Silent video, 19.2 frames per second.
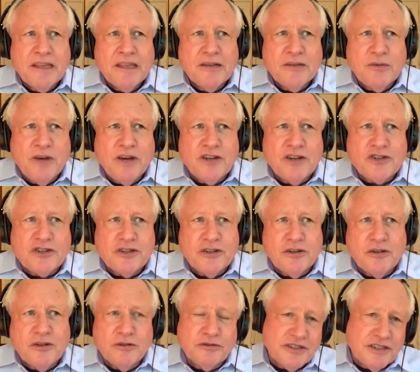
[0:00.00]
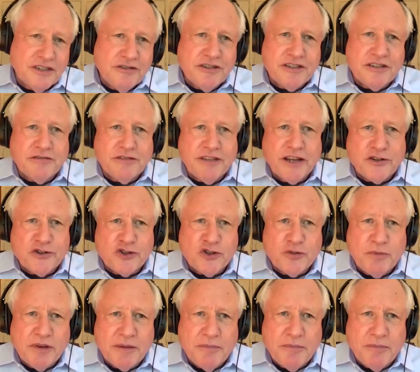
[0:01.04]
watch a whole series of lectures by